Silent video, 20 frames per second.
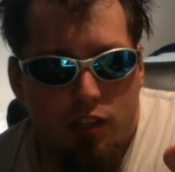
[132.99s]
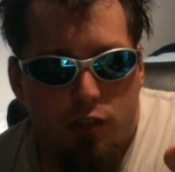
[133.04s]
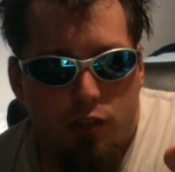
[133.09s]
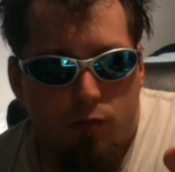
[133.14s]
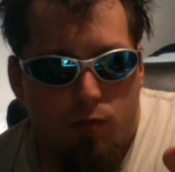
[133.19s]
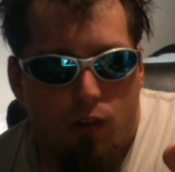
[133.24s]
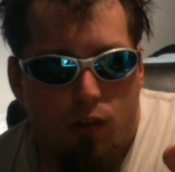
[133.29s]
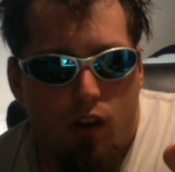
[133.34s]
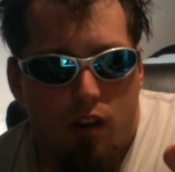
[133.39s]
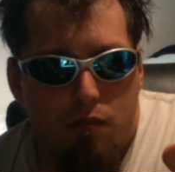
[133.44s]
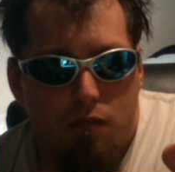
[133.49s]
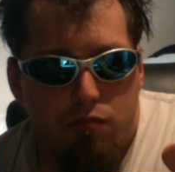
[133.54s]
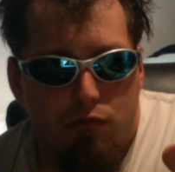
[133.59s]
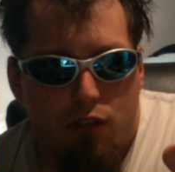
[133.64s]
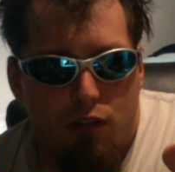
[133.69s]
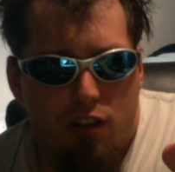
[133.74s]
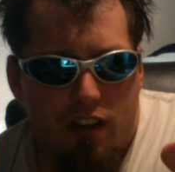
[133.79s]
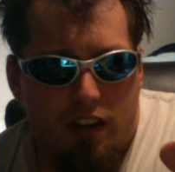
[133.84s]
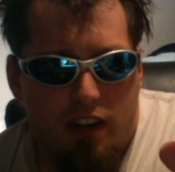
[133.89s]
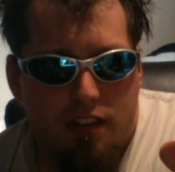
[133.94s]
draw
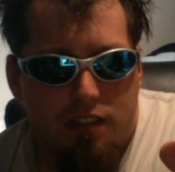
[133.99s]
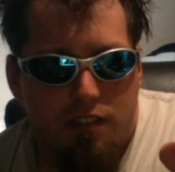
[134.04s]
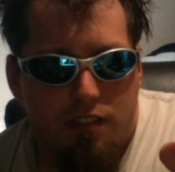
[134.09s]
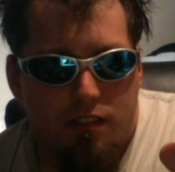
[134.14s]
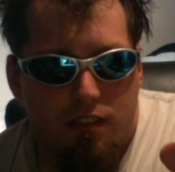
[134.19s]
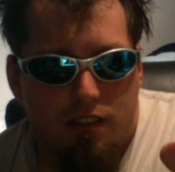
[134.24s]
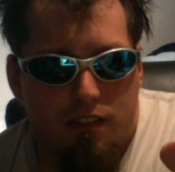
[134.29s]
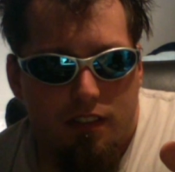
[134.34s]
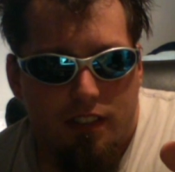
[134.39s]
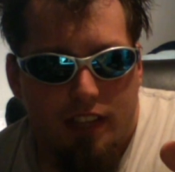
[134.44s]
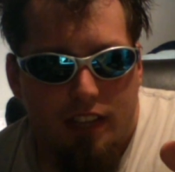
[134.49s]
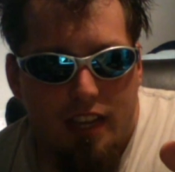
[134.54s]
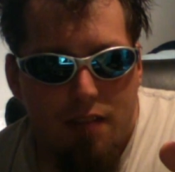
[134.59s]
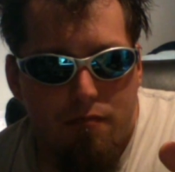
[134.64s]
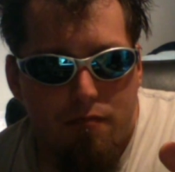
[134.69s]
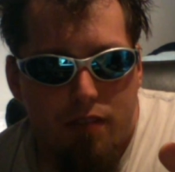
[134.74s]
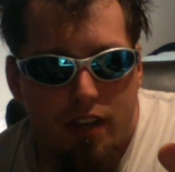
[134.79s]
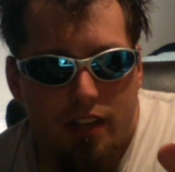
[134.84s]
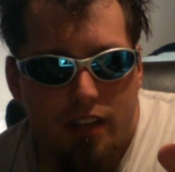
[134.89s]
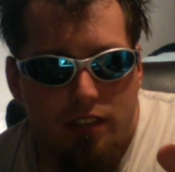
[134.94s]
blocks on the
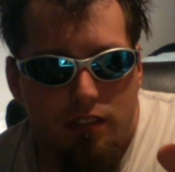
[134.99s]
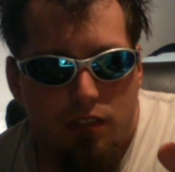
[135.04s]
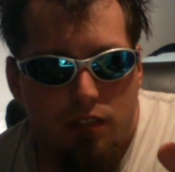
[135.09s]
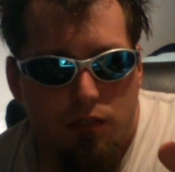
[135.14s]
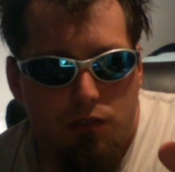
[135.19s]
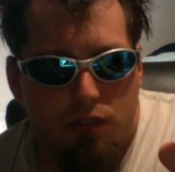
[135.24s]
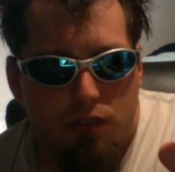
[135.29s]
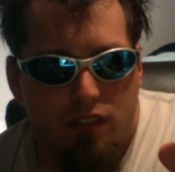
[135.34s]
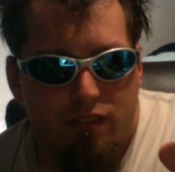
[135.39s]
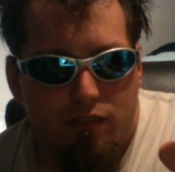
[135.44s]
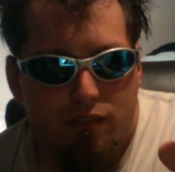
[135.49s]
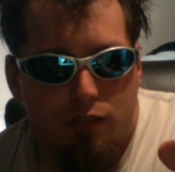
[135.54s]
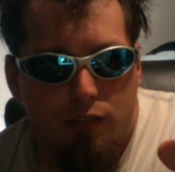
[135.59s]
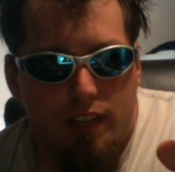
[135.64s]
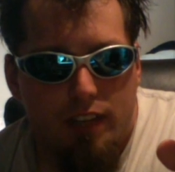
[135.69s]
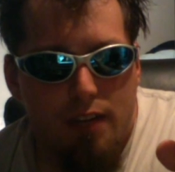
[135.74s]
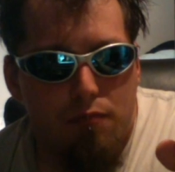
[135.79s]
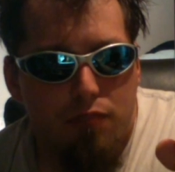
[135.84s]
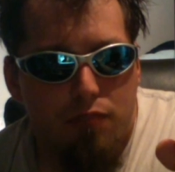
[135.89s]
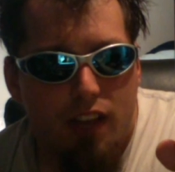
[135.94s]
gamepad to sort of
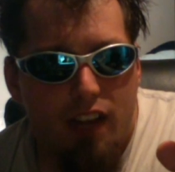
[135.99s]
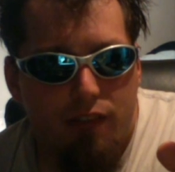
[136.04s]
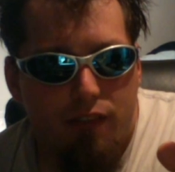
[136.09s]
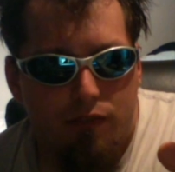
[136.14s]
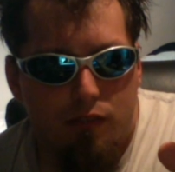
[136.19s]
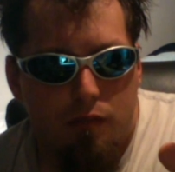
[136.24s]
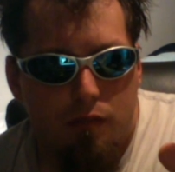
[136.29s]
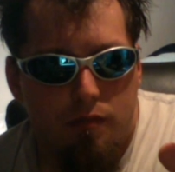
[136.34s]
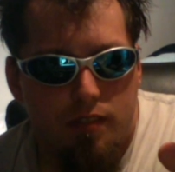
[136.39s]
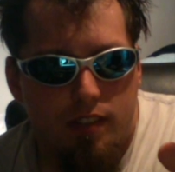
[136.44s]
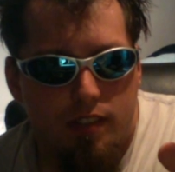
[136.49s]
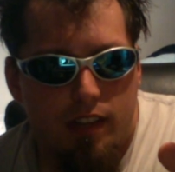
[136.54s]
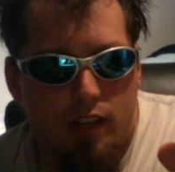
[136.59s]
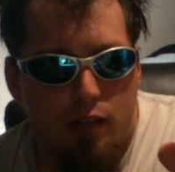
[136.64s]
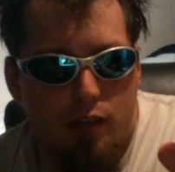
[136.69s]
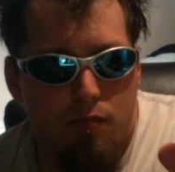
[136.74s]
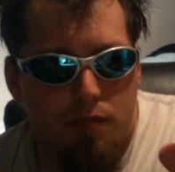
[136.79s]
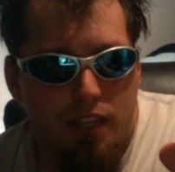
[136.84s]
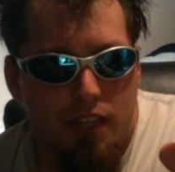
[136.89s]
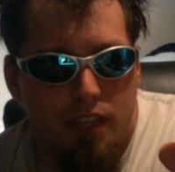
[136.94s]
create platforms to
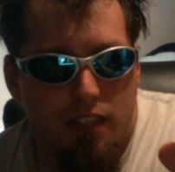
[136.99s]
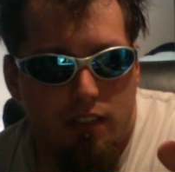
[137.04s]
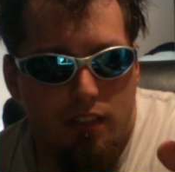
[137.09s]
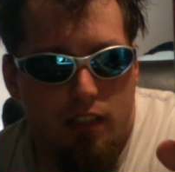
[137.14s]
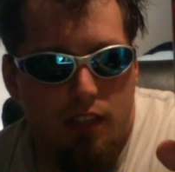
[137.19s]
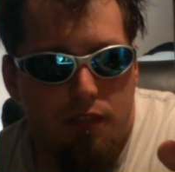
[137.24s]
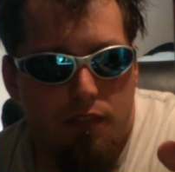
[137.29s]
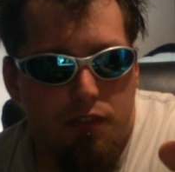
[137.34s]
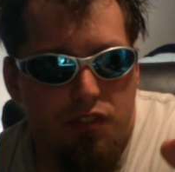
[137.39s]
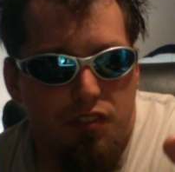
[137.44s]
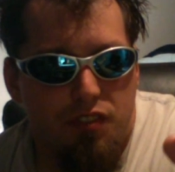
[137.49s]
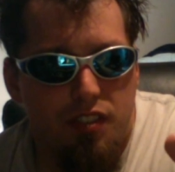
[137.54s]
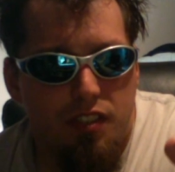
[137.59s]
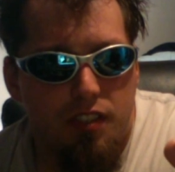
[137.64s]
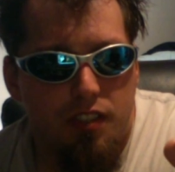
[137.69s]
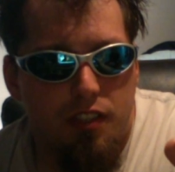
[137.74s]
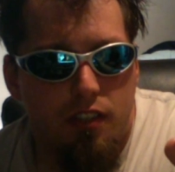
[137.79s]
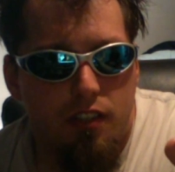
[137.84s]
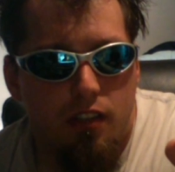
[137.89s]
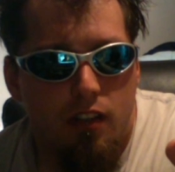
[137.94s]
help make the levels
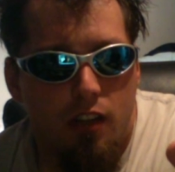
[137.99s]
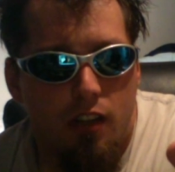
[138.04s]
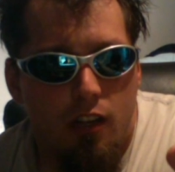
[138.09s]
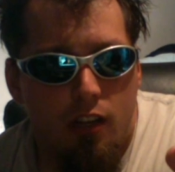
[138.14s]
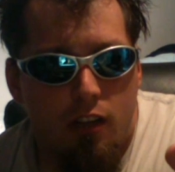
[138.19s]
easier,